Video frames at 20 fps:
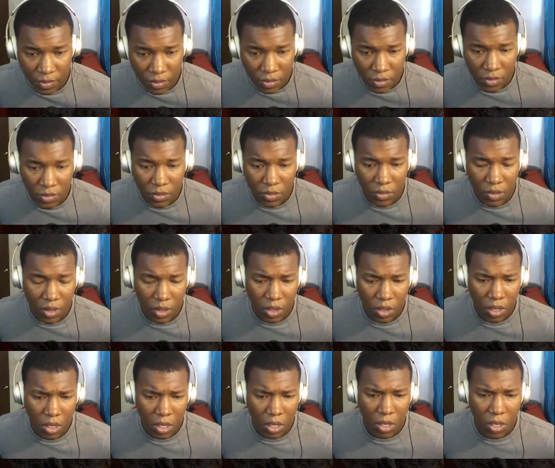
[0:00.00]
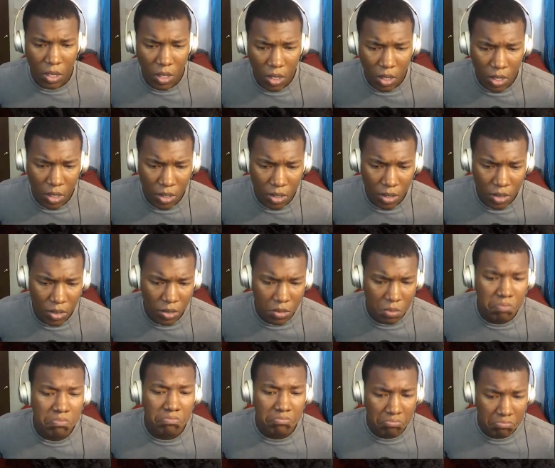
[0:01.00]

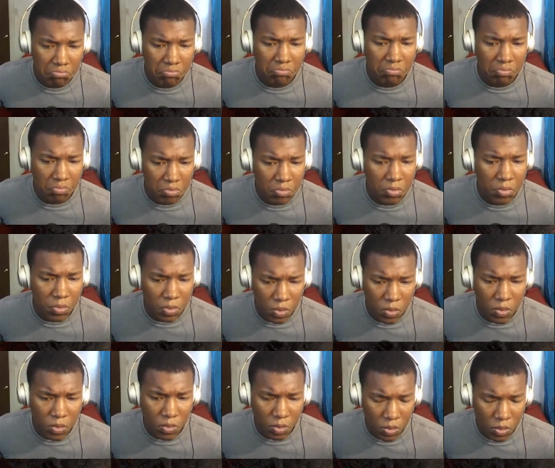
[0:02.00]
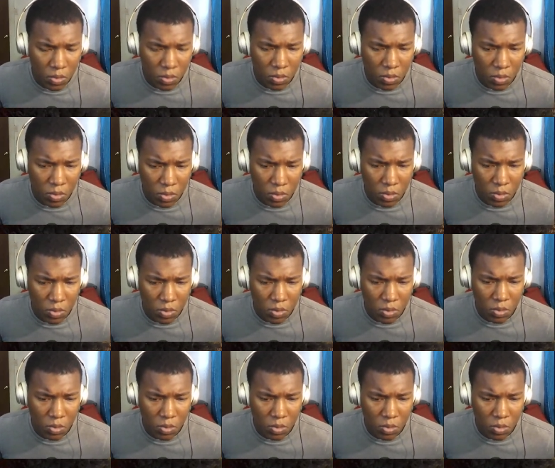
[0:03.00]
Nothing is said.